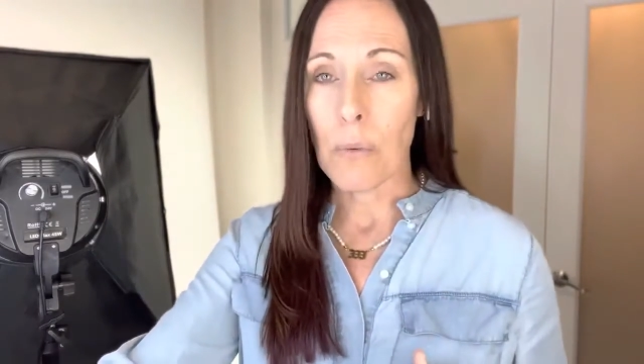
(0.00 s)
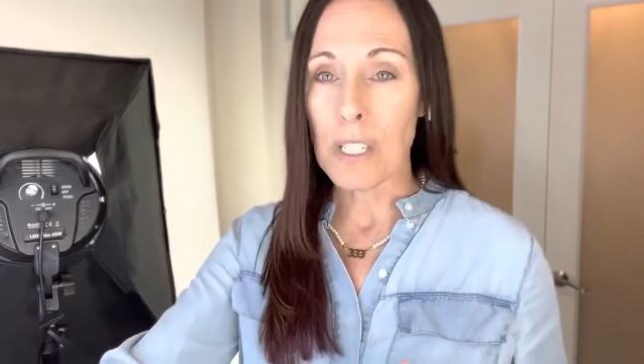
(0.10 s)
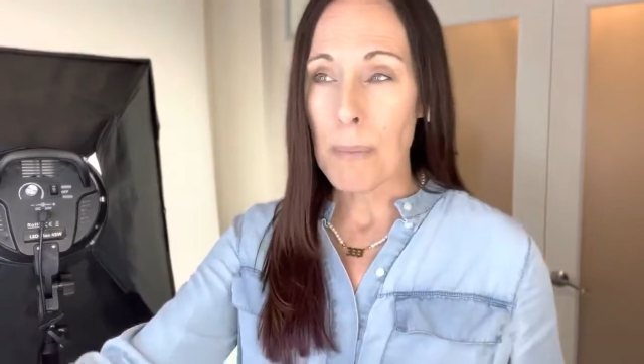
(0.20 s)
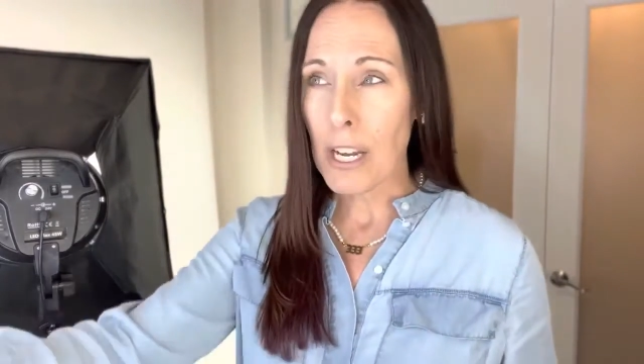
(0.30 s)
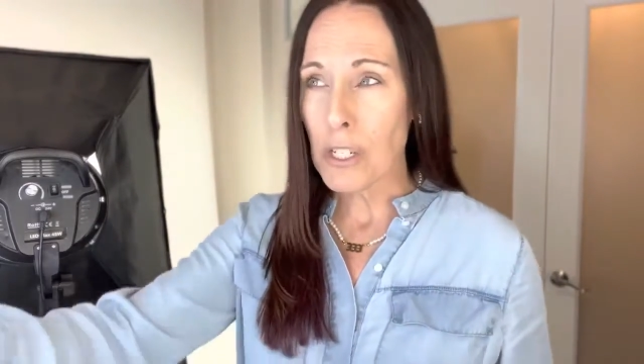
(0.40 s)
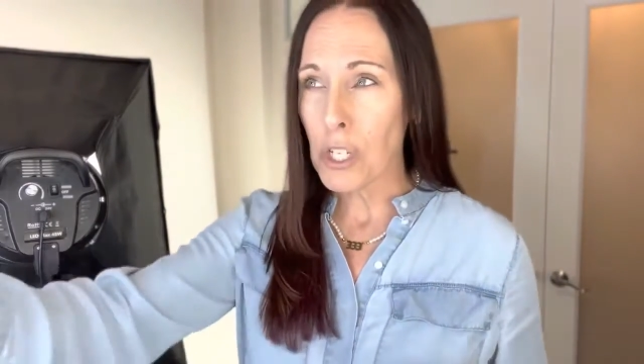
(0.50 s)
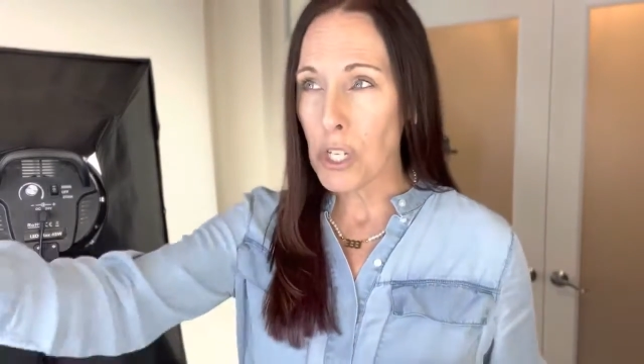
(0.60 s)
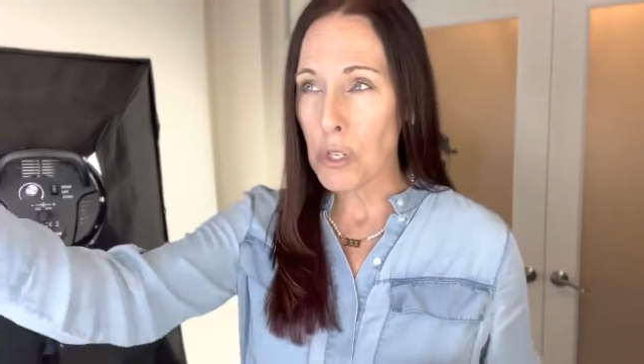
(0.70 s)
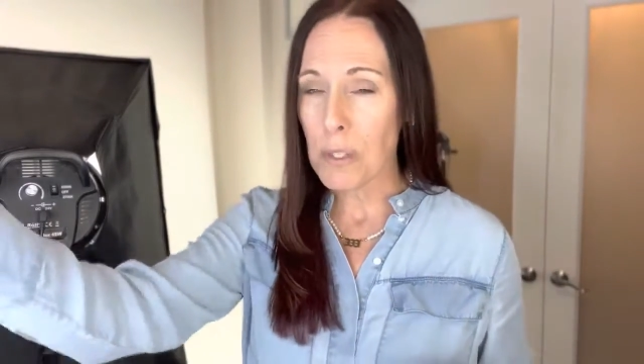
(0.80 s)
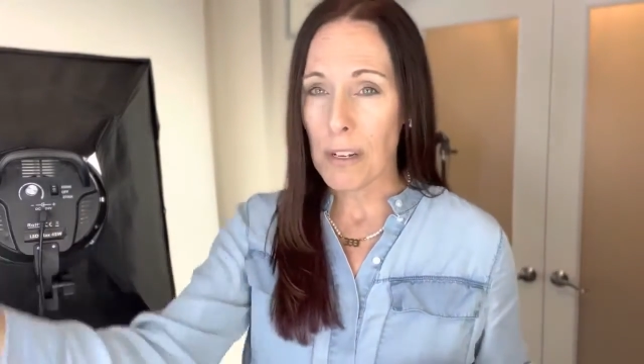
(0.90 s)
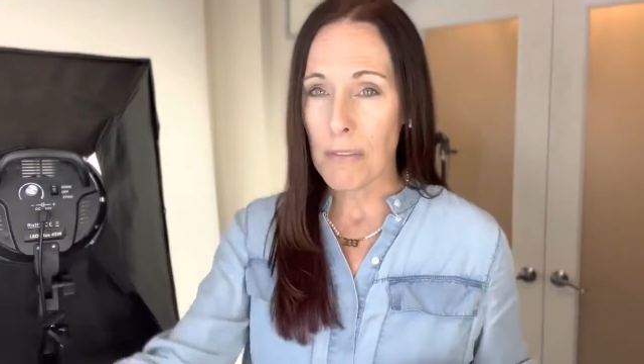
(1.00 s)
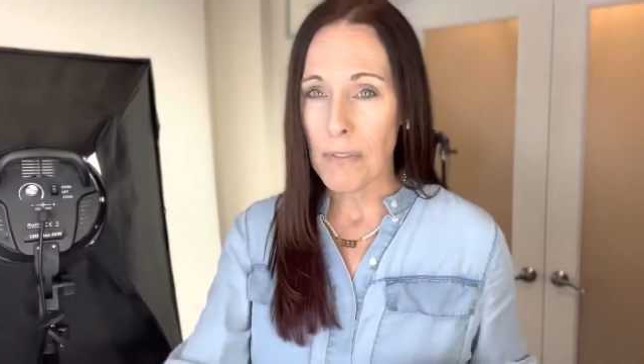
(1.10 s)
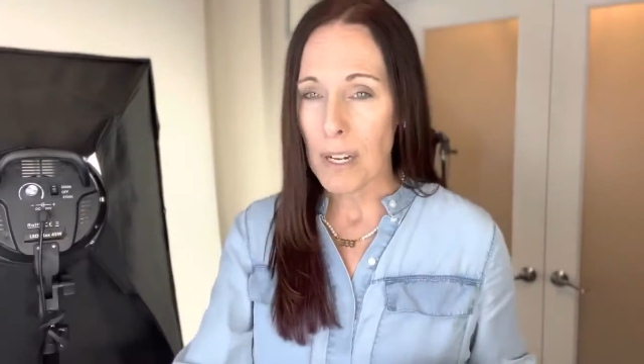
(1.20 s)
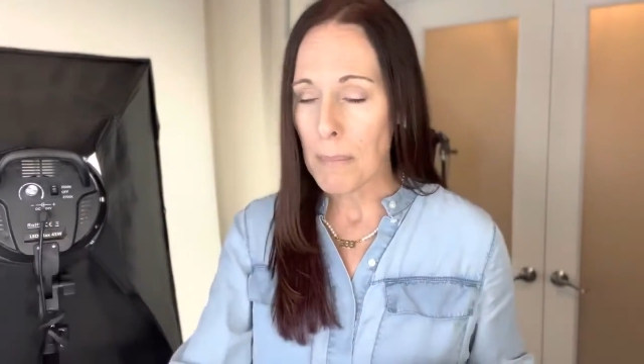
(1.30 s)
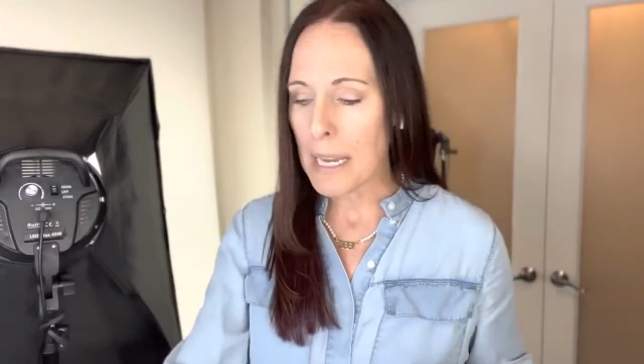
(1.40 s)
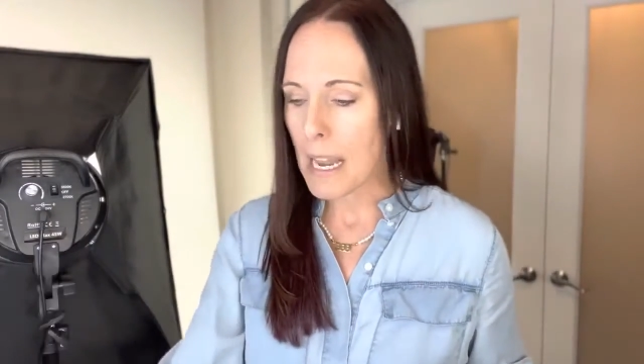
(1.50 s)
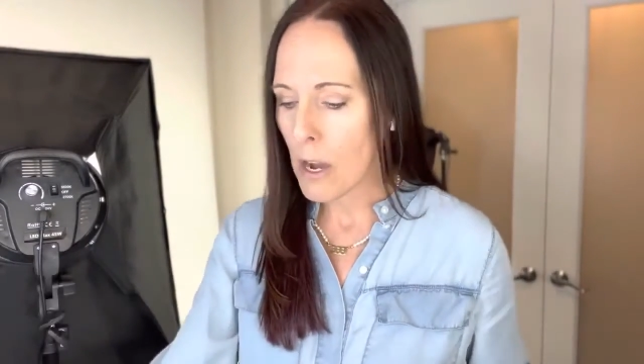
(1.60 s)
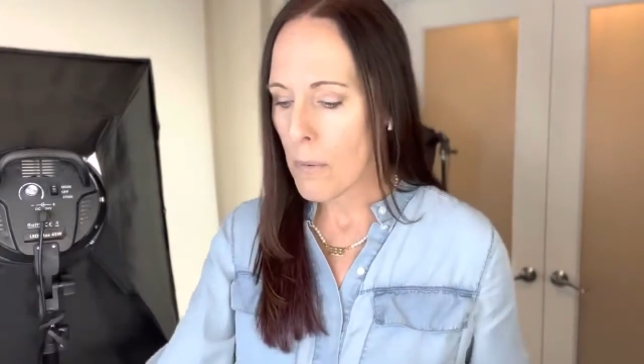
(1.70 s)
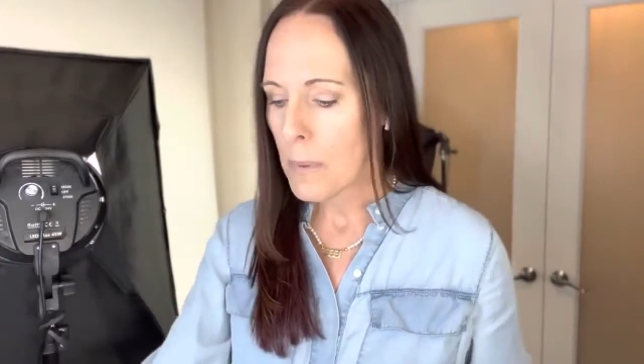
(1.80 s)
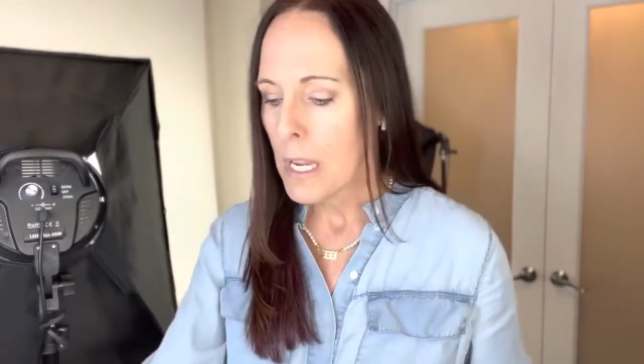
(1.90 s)
which I'm actually using in front of me
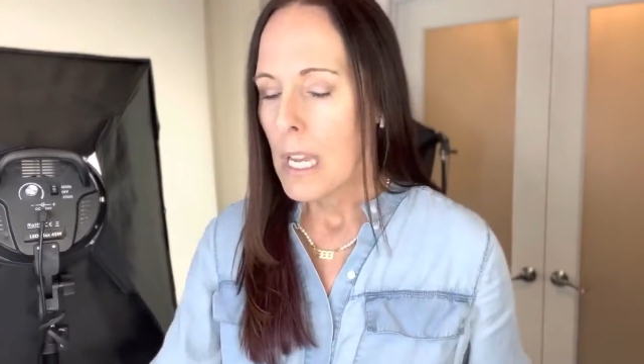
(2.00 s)
now.